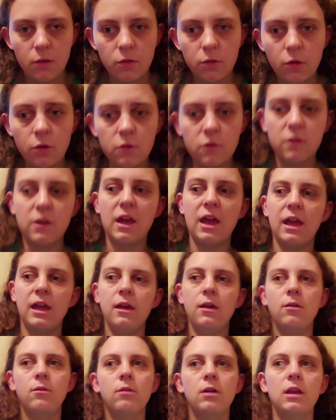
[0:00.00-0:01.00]

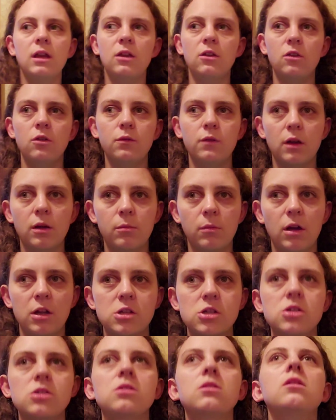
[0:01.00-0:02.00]
Thursday, we didn't do very
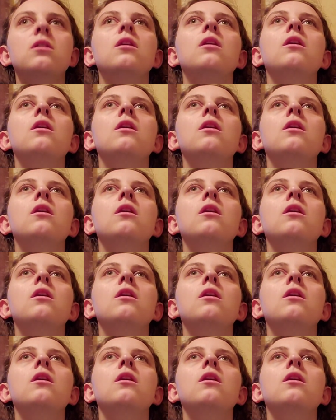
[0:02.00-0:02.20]
much.